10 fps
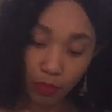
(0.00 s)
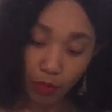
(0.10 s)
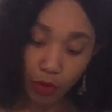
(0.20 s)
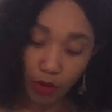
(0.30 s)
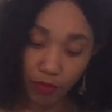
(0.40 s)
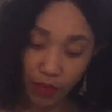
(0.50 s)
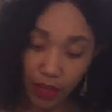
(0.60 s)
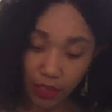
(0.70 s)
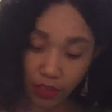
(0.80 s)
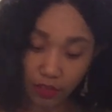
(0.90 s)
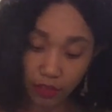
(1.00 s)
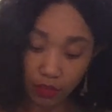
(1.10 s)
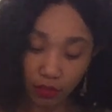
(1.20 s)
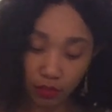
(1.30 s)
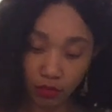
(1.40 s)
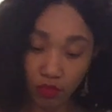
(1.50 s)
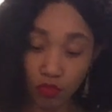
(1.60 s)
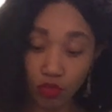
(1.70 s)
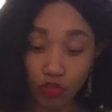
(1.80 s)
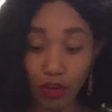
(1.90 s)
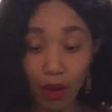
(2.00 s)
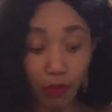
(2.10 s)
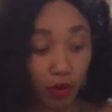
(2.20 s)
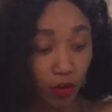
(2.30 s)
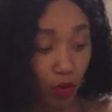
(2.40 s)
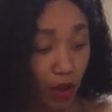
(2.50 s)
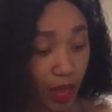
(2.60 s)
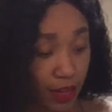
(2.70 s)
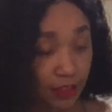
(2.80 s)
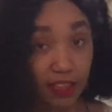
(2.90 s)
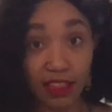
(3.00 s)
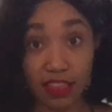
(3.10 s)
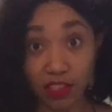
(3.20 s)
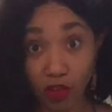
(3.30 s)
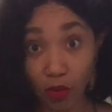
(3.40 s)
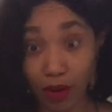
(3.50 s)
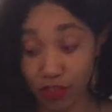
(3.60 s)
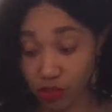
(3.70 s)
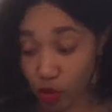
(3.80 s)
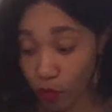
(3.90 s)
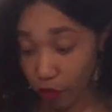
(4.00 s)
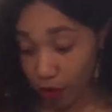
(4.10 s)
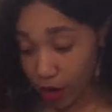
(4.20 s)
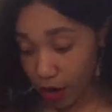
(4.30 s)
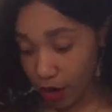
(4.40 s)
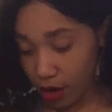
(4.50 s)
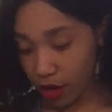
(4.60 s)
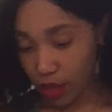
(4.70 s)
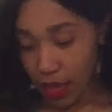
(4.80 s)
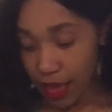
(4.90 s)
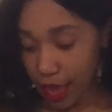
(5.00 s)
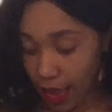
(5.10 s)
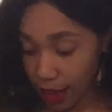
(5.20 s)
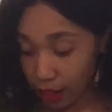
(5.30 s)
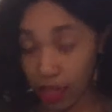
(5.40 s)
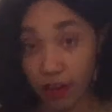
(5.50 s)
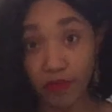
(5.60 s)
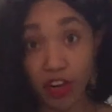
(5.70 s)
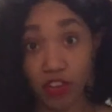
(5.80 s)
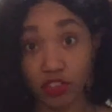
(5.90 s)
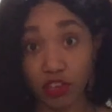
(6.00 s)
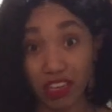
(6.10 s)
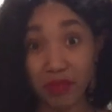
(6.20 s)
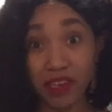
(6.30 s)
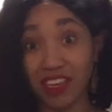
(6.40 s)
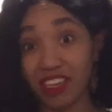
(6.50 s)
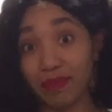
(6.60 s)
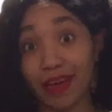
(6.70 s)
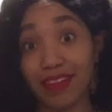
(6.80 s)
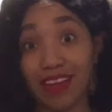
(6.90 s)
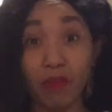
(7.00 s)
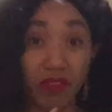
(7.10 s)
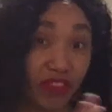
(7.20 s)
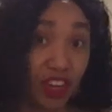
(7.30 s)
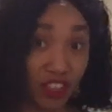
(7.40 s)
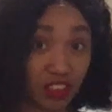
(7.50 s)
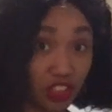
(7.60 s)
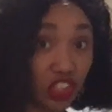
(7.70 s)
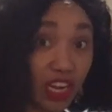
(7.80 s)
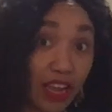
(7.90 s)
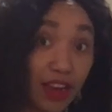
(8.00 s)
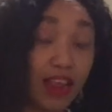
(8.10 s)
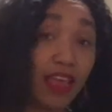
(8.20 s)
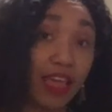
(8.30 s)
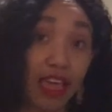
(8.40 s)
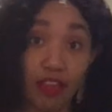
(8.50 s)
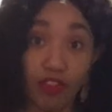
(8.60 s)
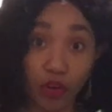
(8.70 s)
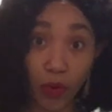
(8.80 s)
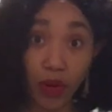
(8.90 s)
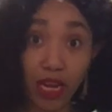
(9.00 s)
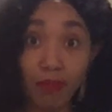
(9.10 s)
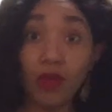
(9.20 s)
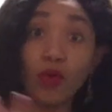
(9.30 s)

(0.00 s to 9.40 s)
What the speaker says: Perfect. So now I'm gonna go ahead and set this on my stove over here and let it finish cooking, because by the time we finish the chicken and the cream,